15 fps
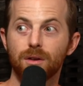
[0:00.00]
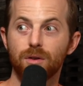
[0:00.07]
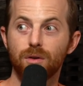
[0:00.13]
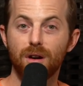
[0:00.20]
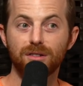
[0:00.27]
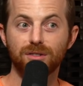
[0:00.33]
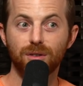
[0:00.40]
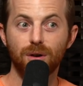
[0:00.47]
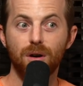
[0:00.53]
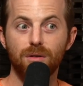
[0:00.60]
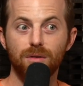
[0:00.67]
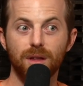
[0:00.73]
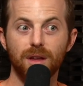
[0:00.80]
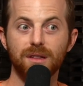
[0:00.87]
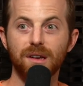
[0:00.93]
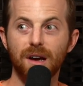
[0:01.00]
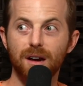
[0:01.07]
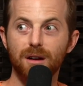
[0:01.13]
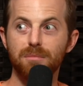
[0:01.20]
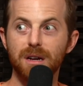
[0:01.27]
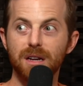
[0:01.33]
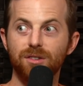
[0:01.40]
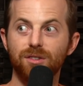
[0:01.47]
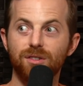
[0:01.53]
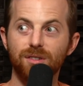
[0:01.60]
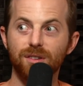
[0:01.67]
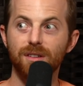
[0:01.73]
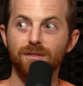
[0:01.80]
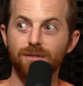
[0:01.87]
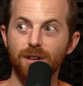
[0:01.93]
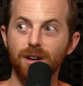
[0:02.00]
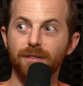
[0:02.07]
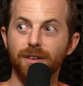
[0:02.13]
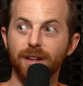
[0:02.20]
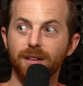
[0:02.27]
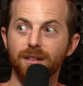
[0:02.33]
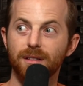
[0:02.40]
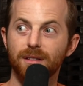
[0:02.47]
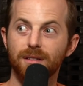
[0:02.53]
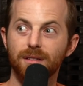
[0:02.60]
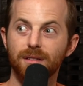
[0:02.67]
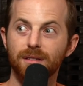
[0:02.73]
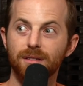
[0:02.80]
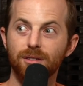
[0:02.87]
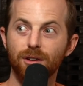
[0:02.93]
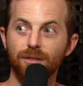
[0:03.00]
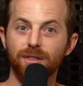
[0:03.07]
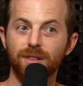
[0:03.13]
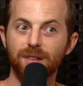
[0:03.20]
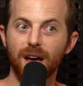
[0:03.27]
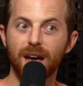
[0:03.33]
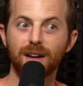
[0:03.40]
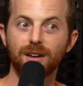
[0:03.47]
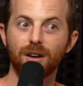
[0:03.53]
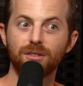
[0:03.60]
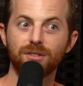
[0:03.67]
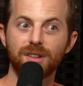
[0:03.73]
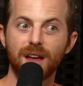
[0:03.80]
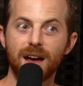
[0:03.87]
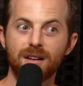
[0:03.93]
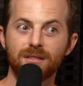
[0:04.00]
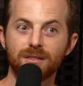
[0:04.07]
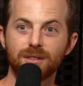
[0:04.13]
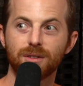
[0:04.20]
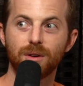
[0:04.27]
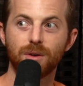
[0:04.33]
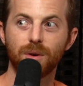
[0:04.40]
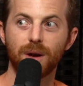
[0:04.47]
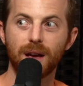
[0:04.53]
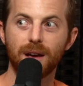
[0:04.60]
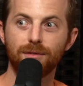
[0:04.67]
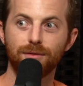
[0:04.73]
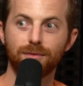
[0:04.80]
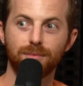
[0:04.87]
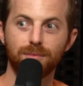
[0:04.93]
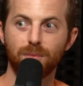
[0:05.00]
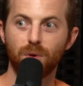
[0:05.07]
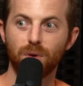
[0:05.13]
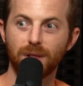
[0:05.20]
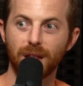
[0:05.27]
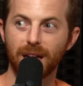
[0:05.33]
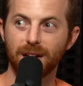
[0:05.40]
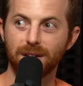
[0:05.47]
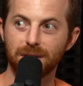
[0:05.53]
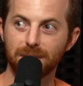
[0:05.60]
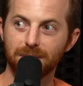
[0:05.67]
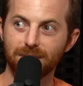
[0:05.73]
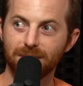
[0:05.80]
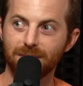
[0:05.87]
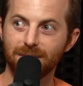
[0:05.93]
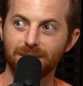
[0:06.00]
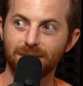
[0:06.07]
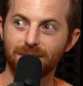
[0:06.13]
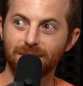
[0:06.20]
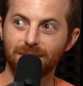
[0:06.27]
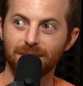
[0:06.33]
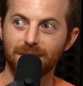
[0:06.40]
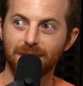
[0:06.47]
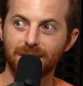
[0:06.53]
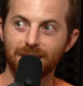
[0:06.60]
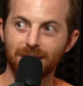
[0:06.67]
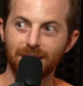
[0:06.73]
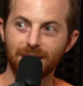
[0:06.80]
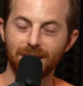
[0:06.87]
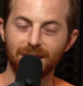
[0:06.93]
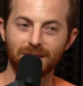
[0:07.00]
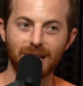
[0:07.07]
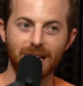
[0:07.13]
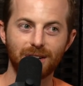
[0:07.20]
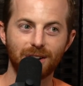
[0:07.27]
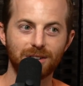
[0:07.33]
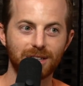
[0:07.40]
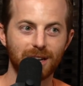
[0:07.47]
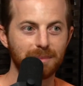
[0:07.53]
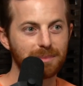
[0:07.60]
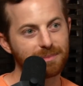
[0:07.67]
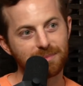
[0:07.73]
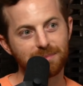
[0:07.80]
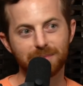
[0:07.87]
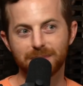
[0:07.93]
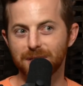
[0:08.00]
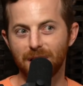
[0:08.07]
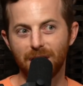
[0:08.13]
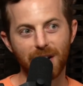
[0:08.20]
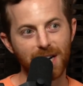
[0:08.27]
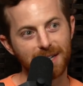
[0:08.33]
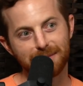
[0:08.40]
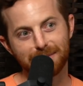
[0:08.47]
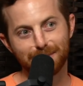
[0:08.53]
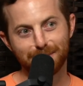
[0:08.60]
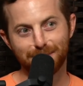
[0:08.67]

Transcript: you also own the entire beach in front of it. So if the tide goes down, you have more land. Tide goes up, sorry.